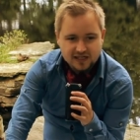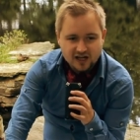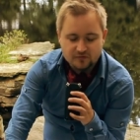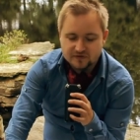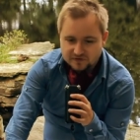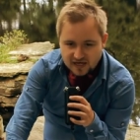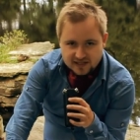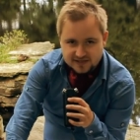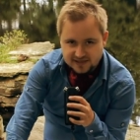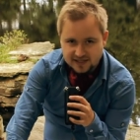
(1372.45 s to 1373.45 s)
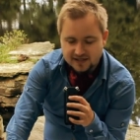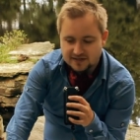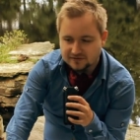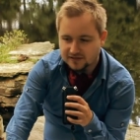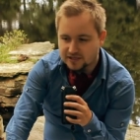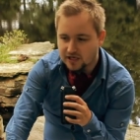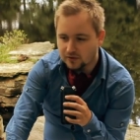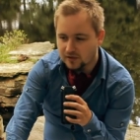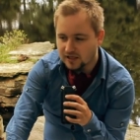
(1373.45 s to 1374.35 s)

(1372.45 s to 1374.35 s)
I've been fair this year, you know.